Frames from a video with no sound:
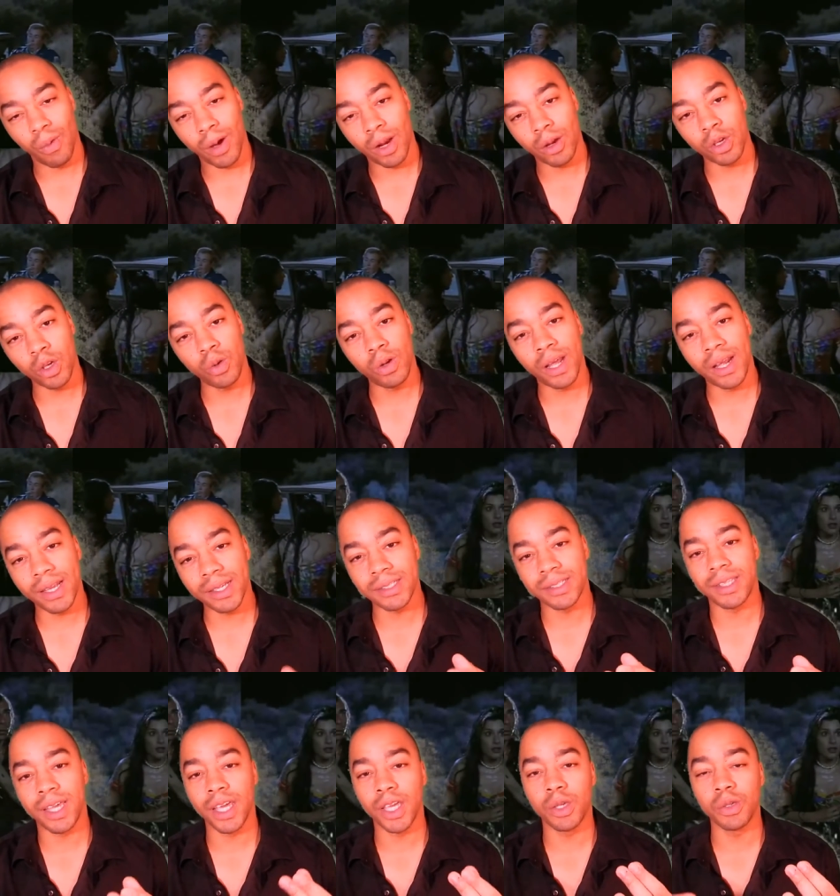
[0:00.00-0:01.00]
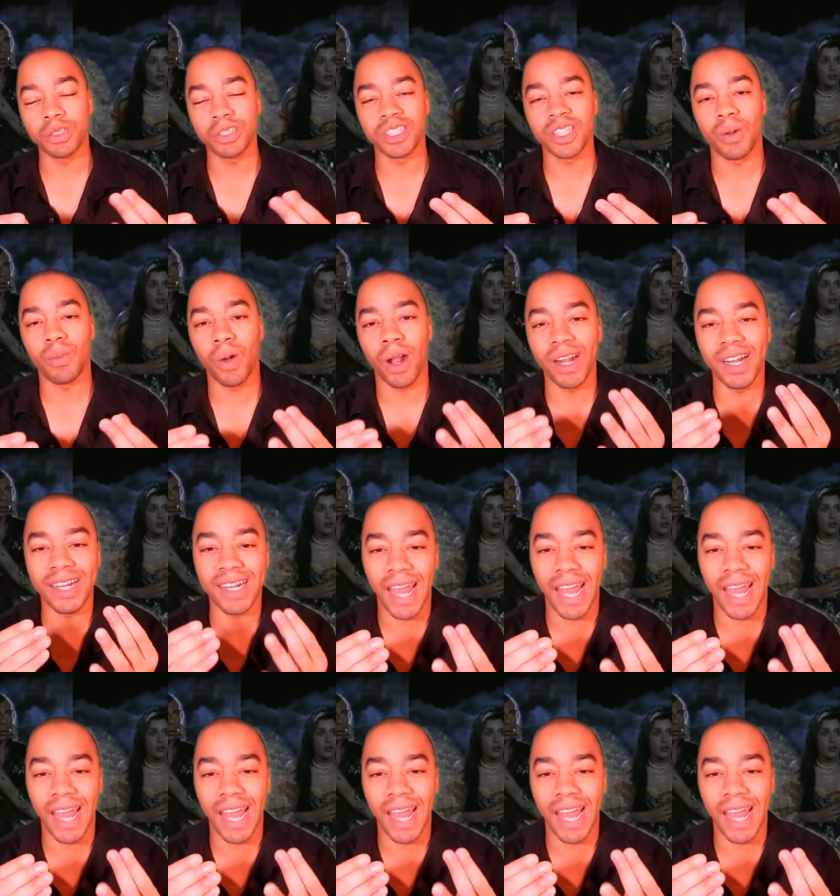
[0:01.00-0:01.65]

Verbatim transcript: why don't you let us take you somewhere